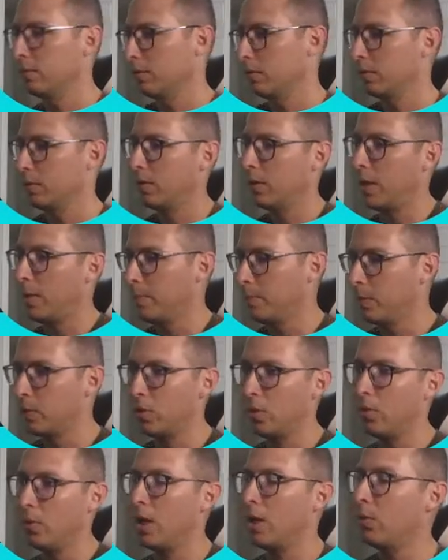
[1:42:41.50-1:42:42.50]
Okay,
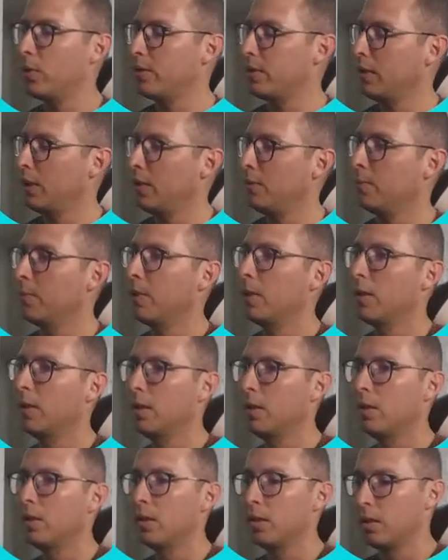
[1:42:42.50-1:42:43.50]
so I was saying,
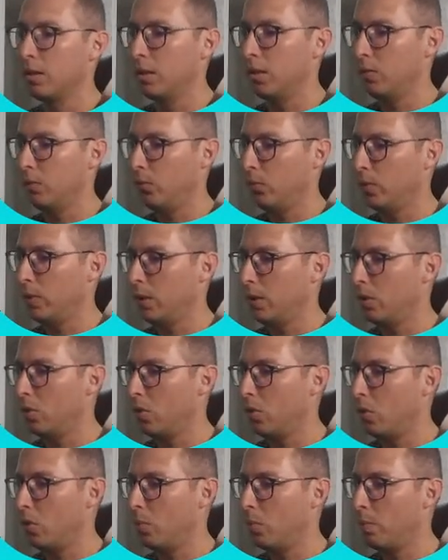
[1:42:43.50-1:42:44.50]
if we
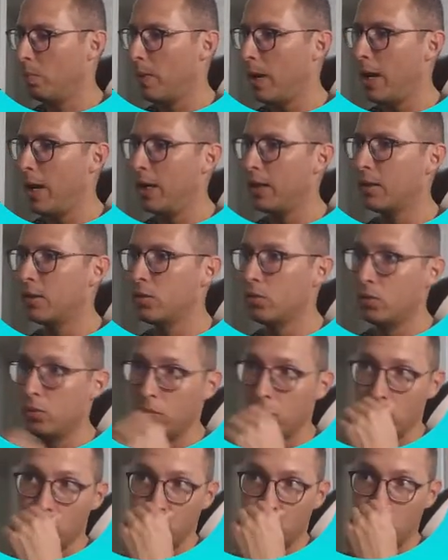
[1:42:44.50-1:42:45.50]
go back
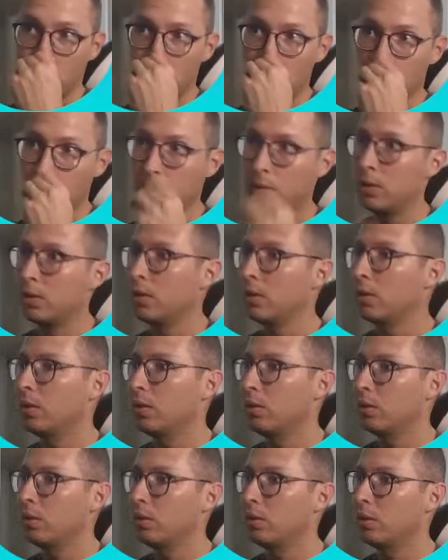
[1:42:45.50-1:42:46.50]
to,
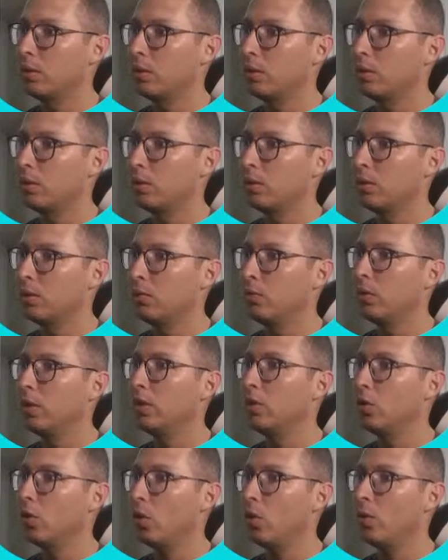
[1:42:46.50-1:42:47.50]
if we
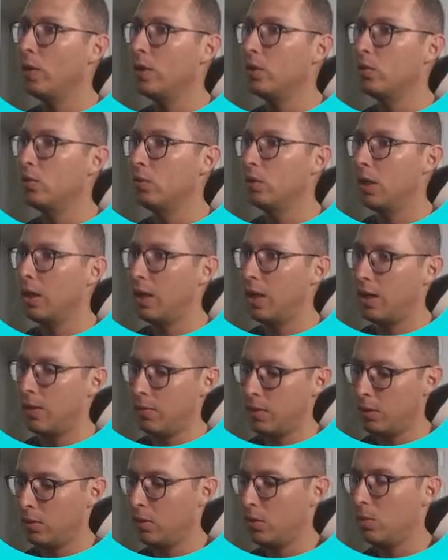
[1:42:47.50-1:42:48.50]
go into the
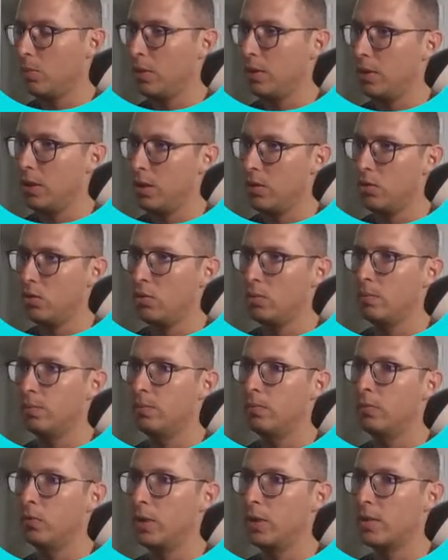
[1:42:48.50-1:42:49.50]
Laravel documentation,
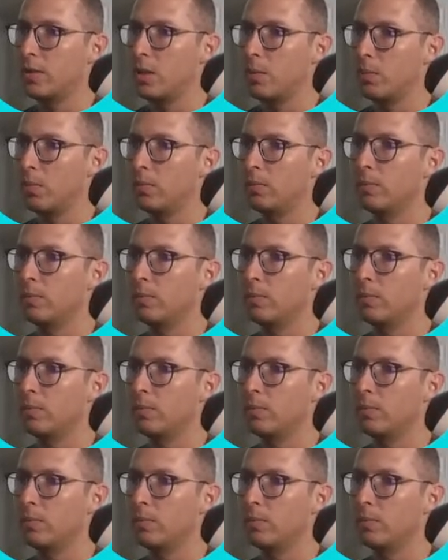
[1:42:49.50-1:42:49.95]
for example,